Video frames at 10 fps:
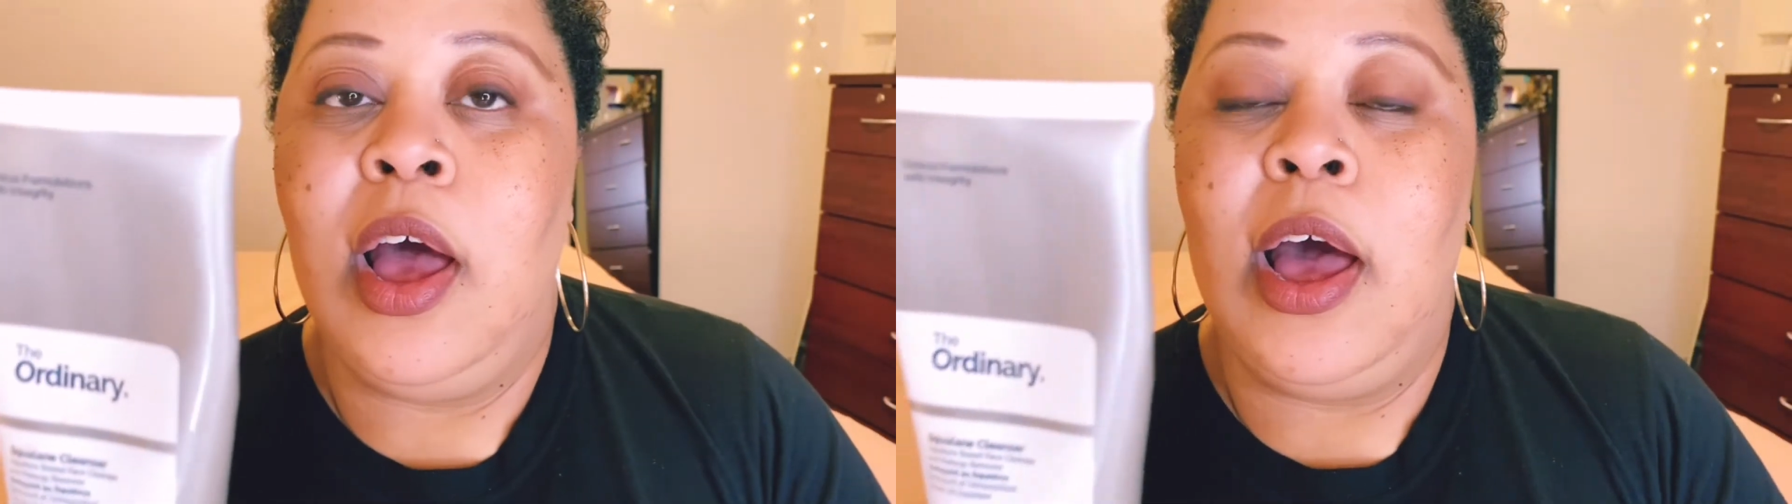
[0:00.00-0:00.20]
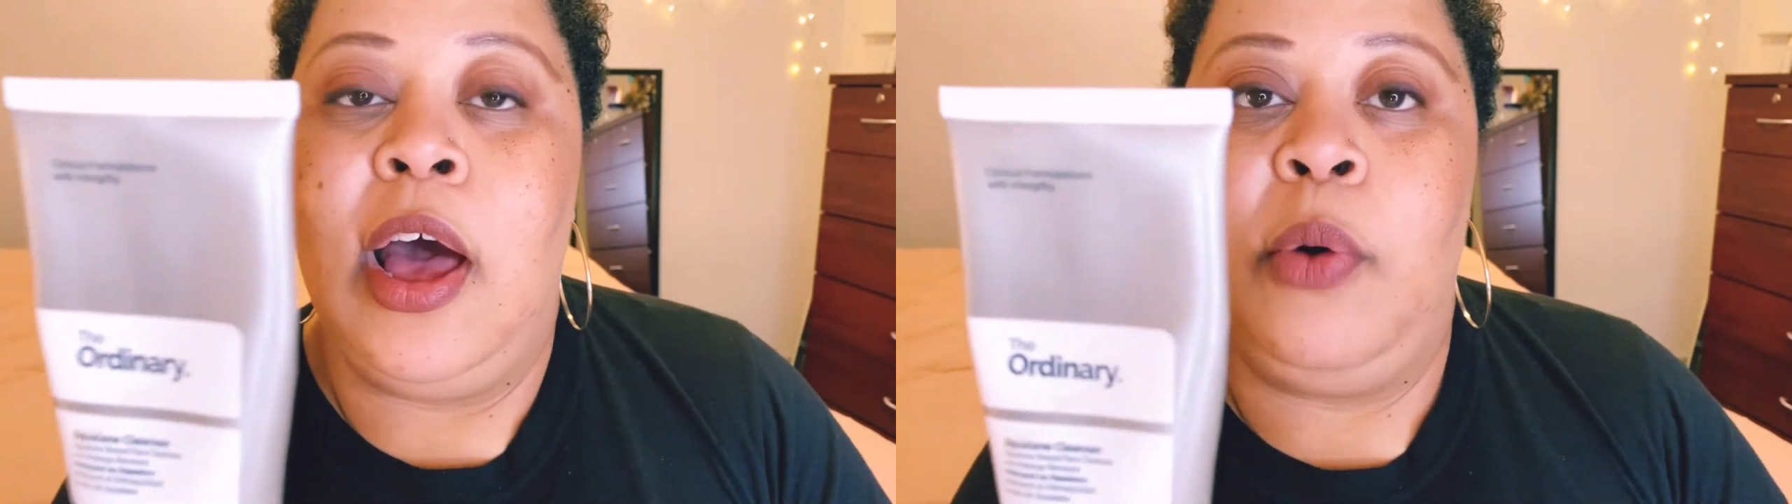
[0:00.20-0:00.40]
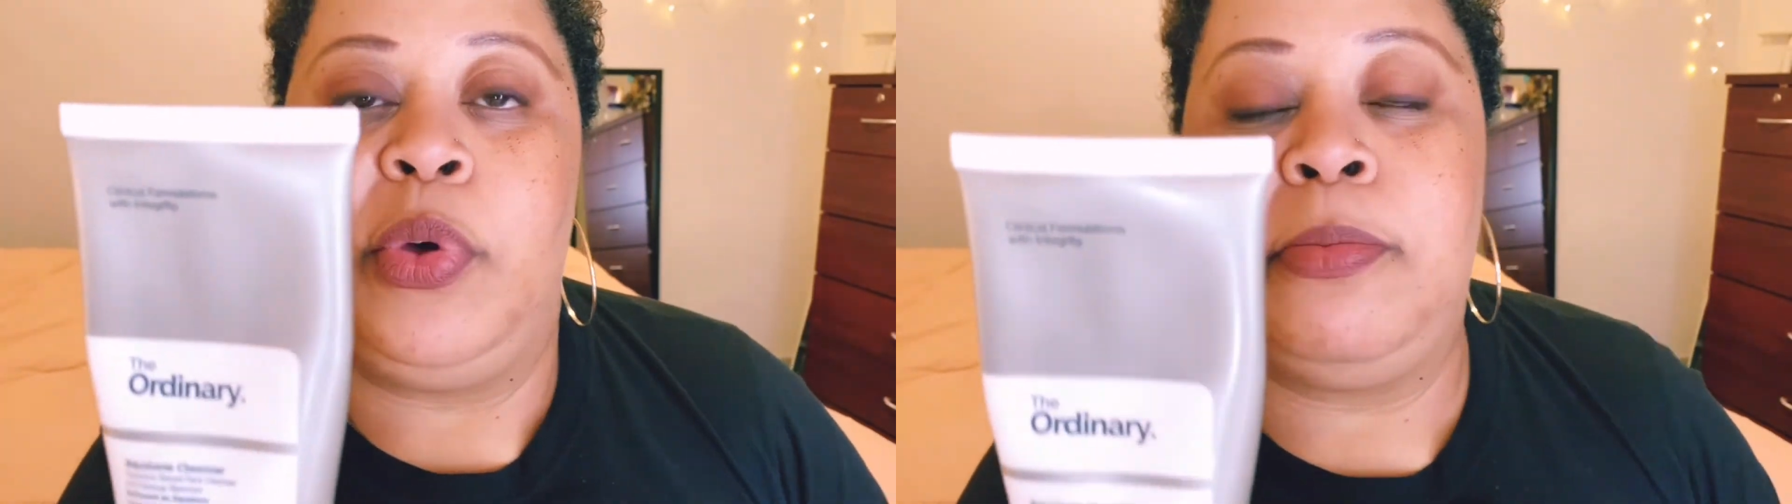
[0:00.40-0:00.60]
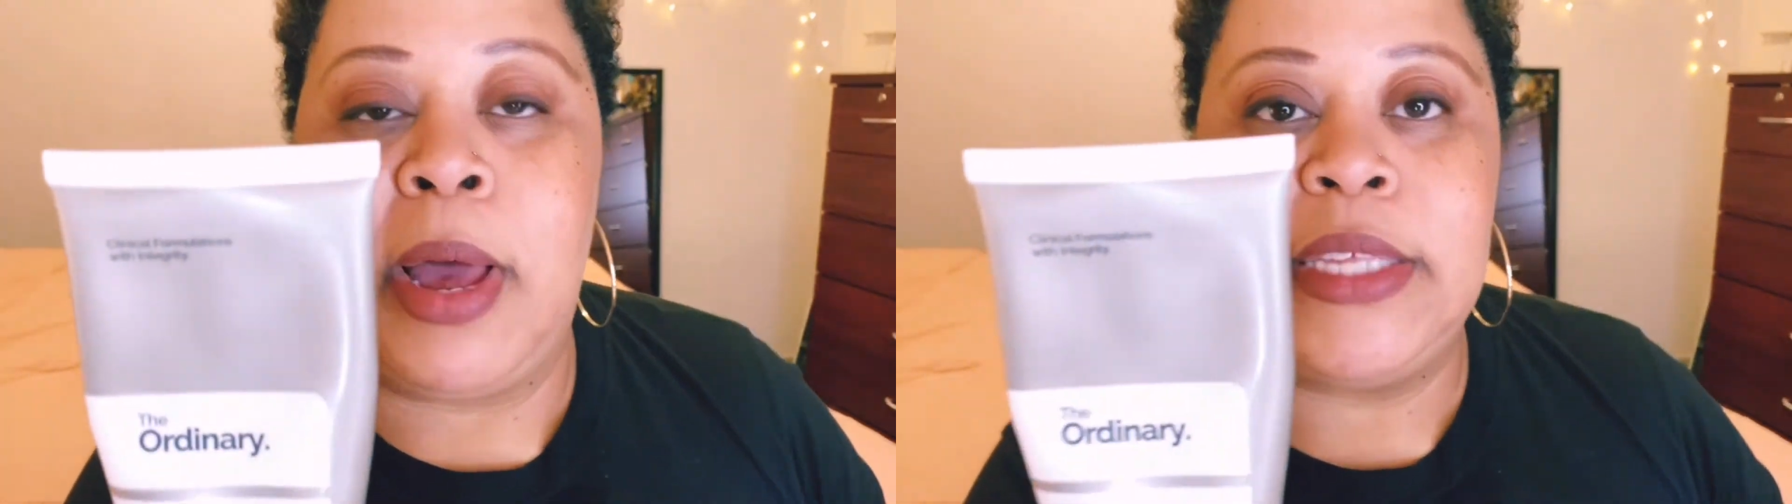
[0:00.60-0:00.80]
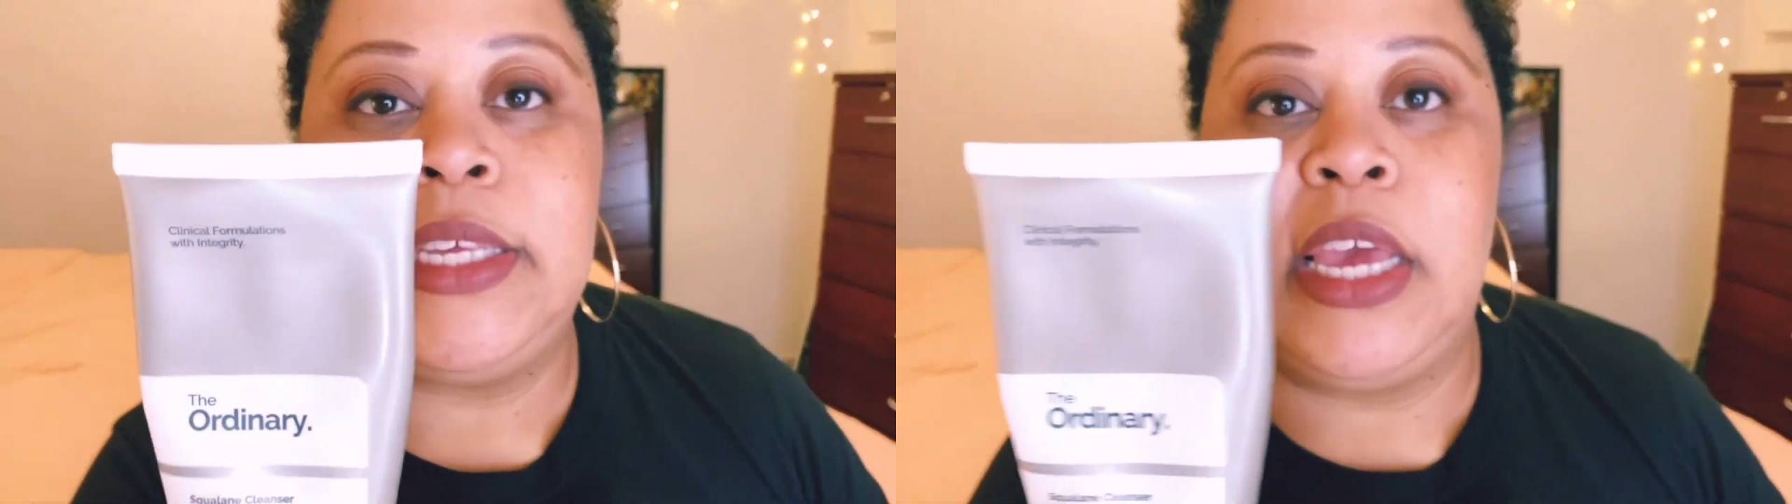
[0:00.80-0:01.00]
uh, with my
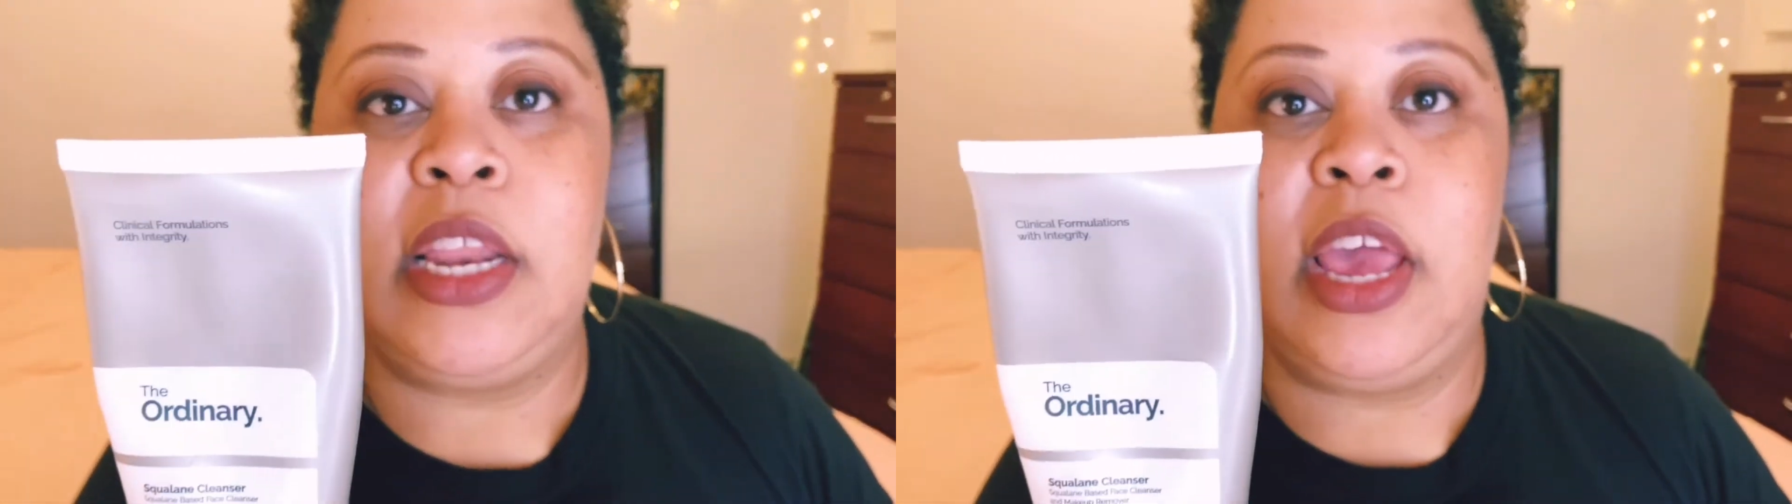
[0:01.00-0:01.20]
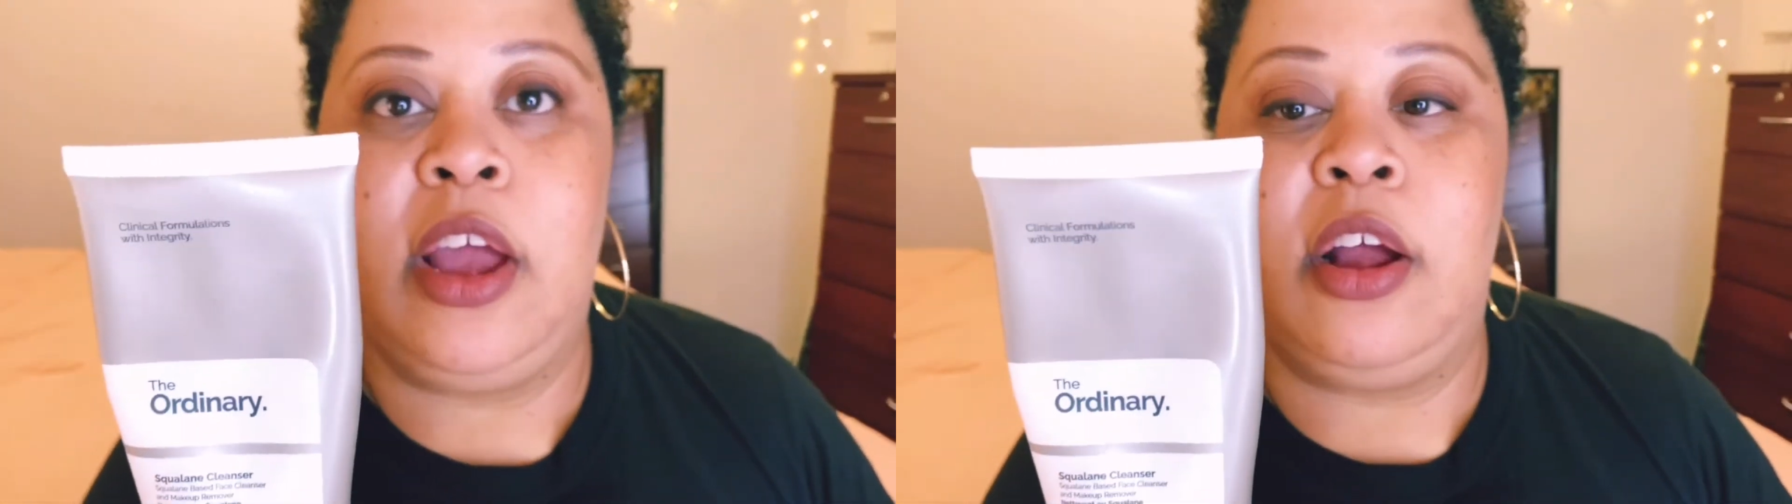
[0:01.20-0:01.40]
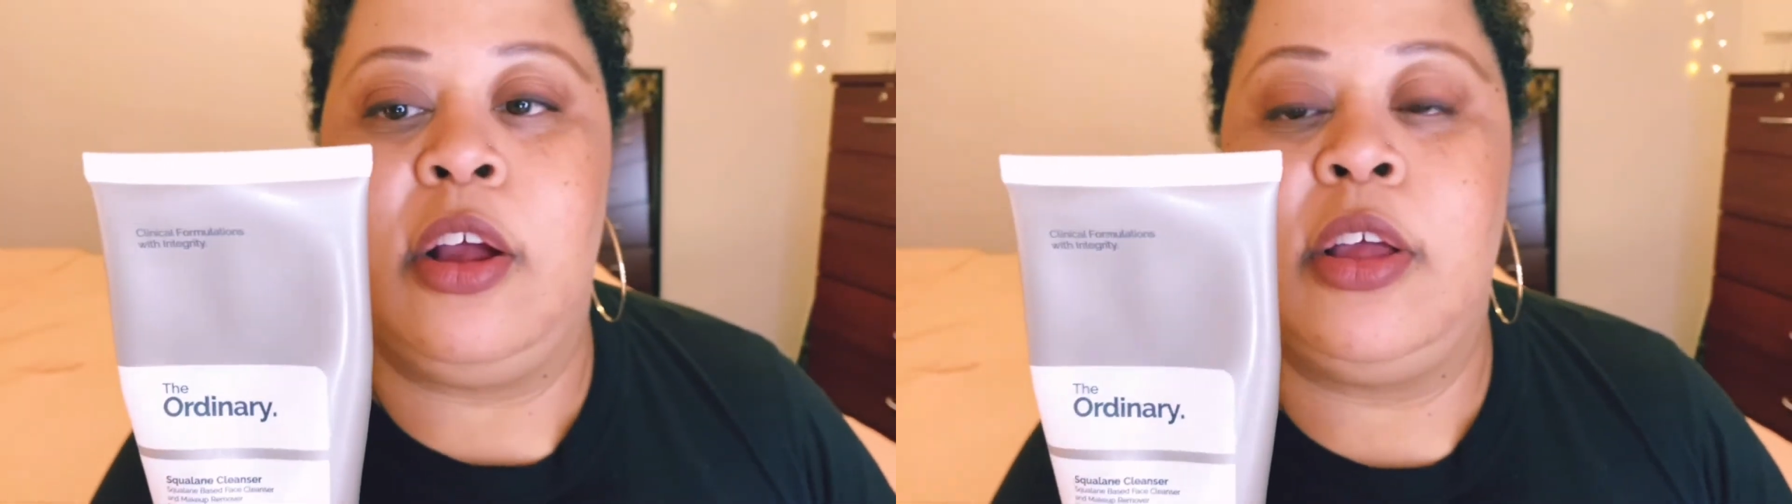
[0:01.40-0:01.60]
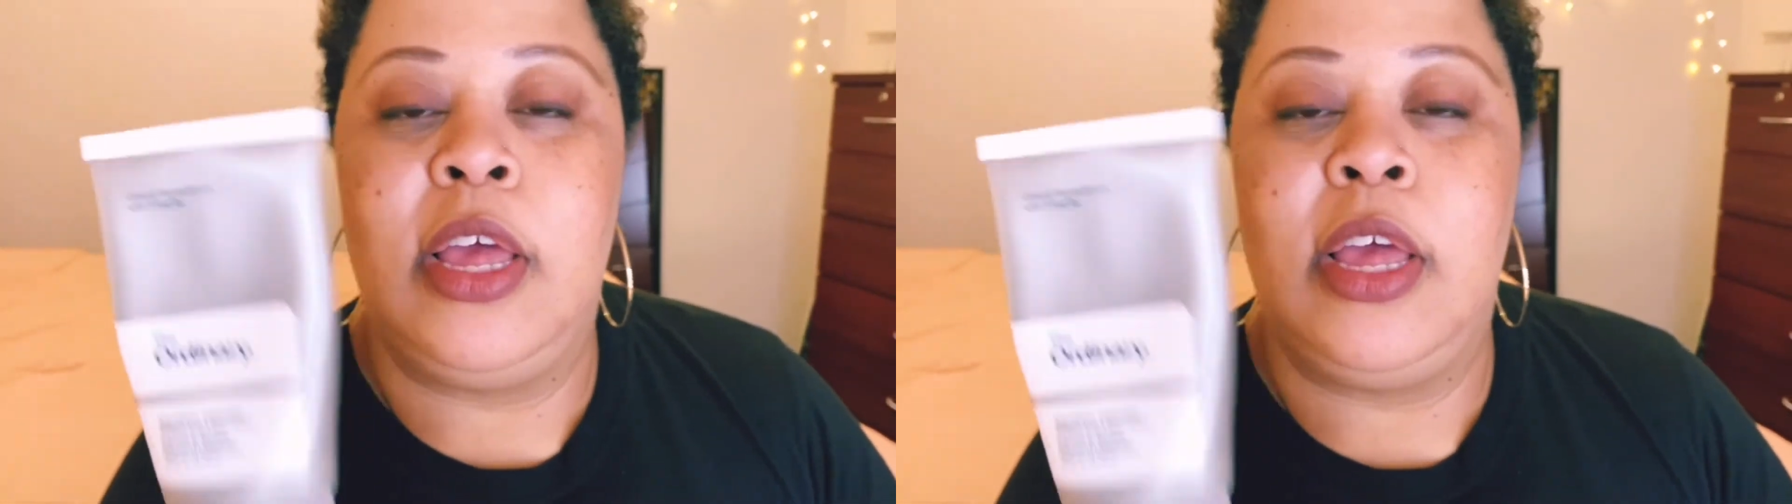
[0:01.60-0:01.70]
skincare.